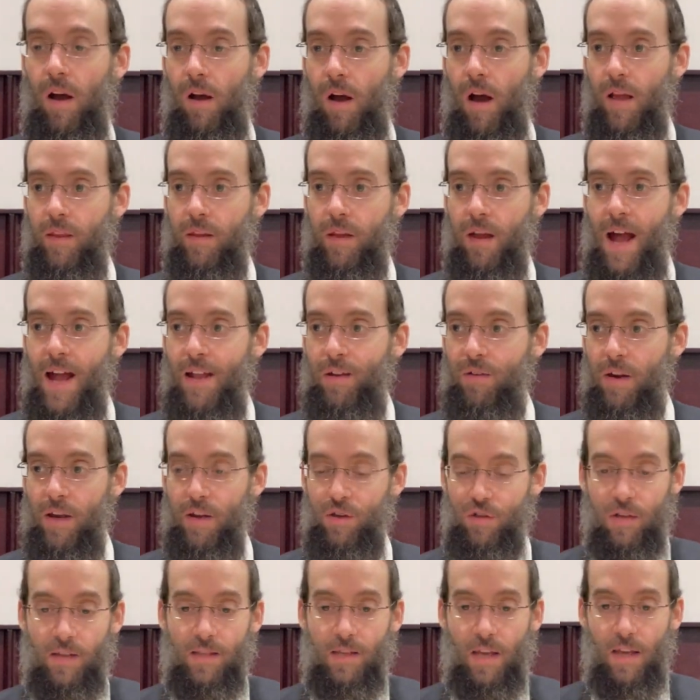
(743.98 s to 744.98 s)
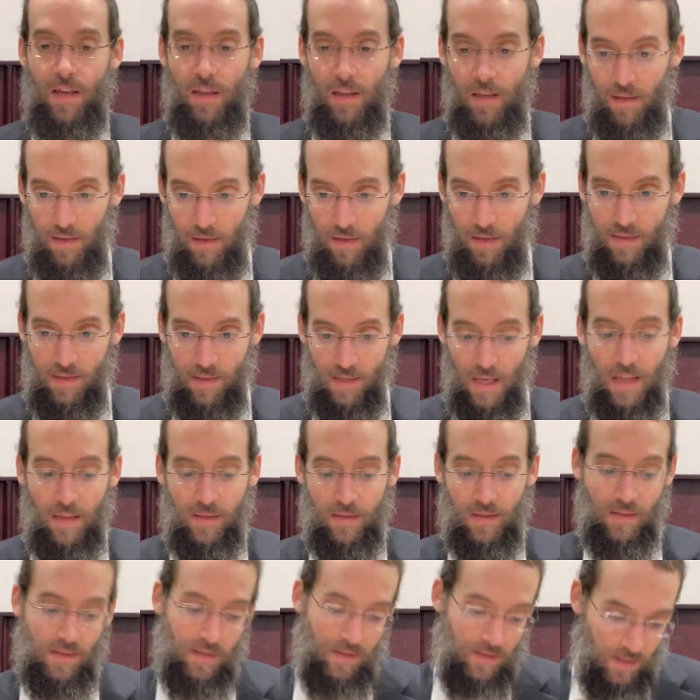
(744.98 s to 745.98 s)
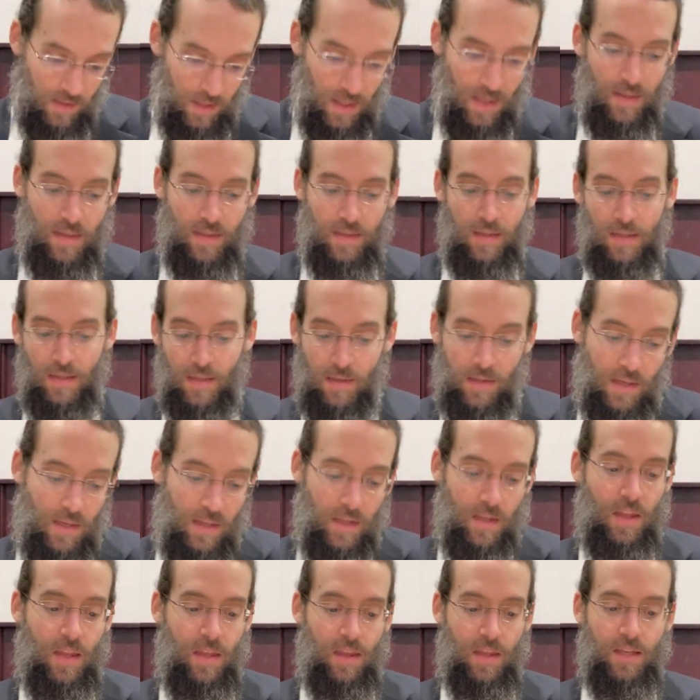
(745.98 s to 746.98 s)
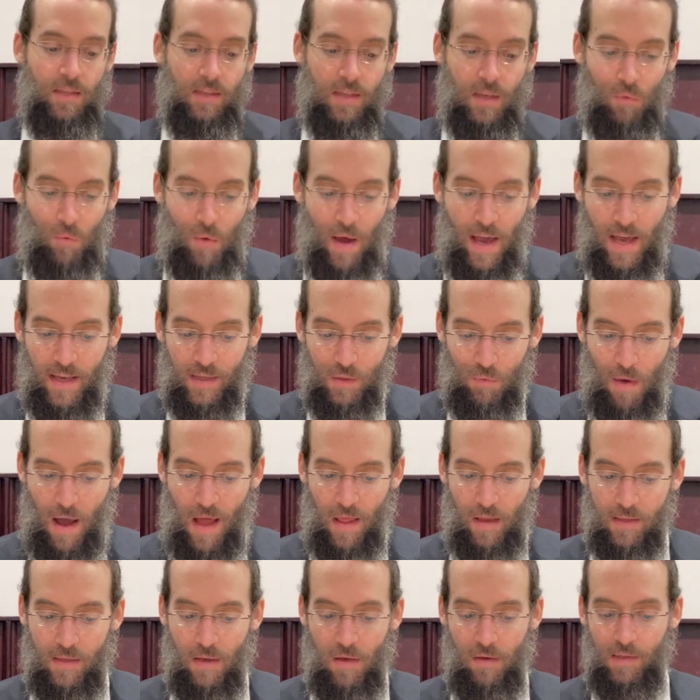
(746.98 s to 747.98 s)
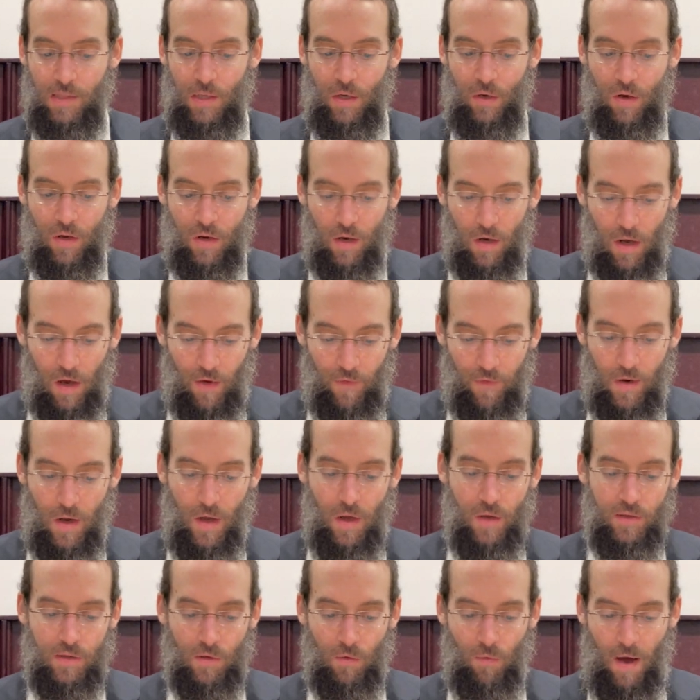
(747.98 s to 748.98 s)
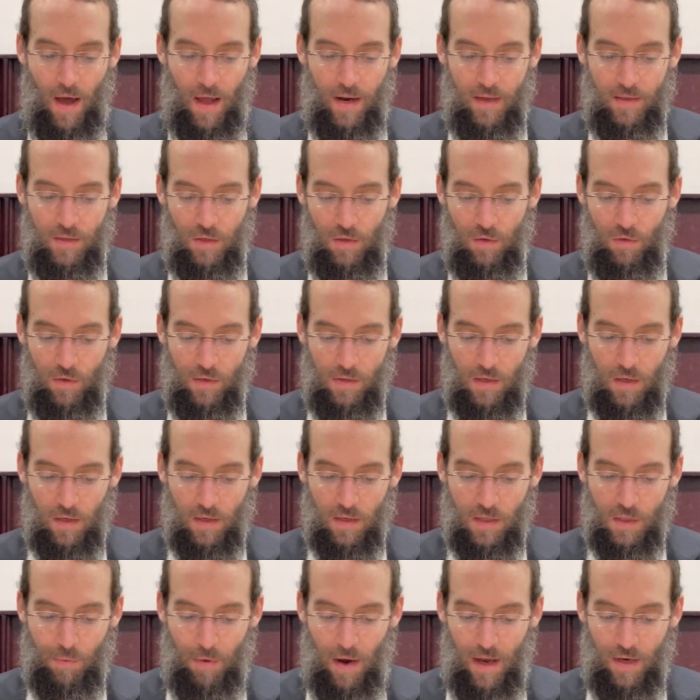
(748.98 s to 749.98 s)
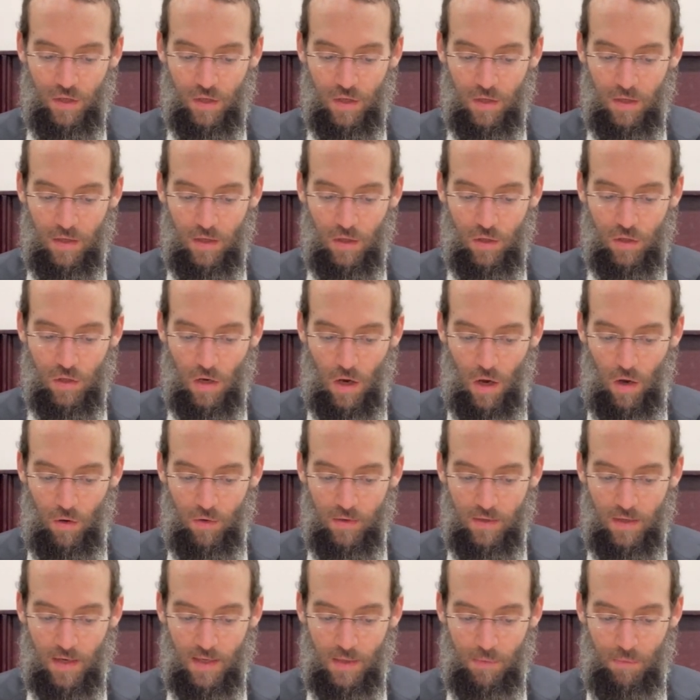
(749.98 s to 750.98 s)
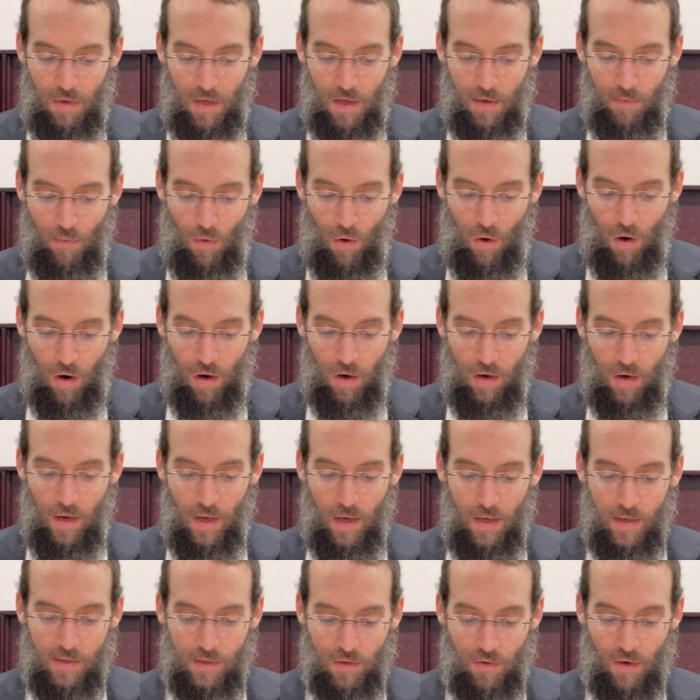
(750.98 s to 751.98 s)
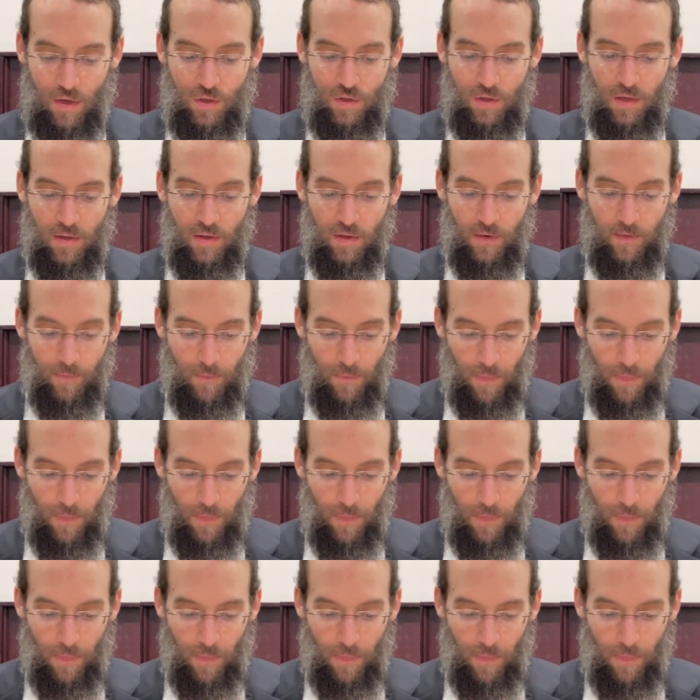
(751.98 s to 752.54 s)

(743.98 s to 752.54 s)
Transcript: On the contrary, you should say since since this as well is also good enough. So why does he use an expression that shows that he's being more stringent?